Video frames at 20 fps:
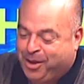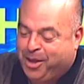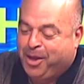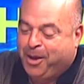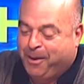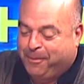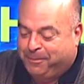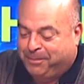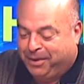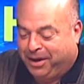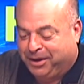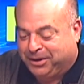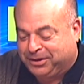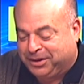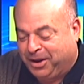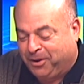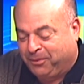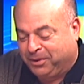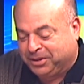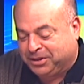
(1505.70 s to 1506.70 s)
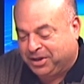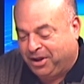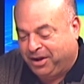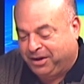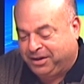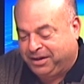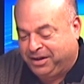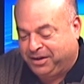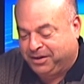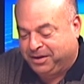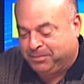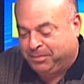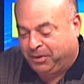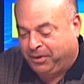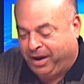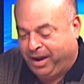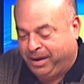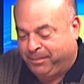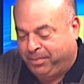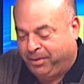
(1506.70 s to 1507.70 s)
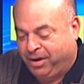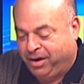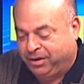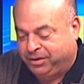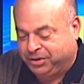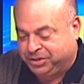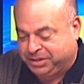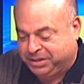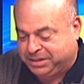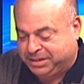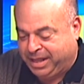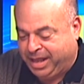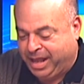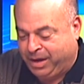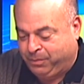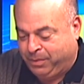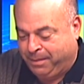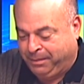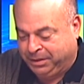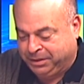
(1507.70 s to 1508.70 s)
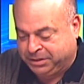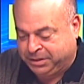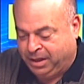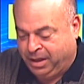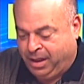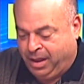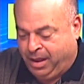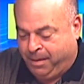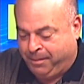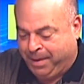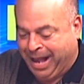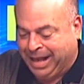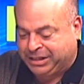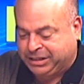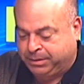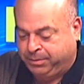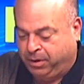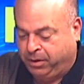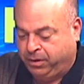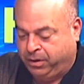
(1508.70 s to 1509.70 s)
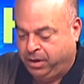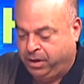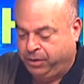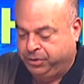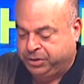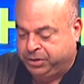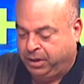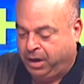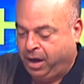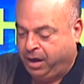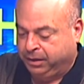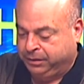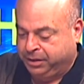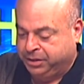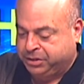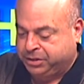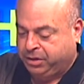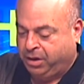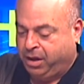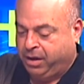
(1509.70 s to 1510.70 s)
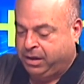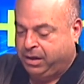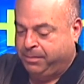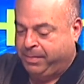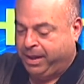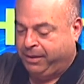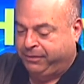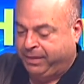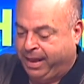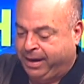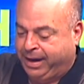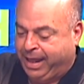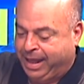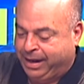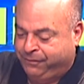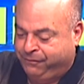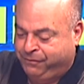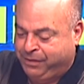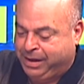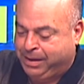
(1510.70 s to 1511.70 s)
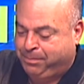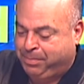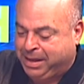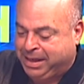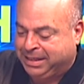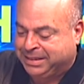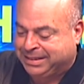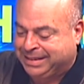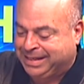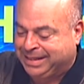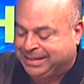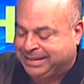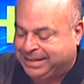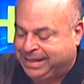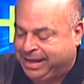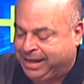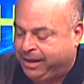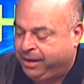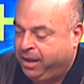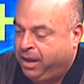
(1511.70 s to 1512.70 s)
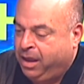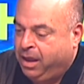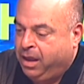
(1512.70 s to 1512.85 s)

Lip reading: Yeah. But we're talking here to Mariah Parker. She's the head women's basketball coach. All right, let's talk about that at VPCC.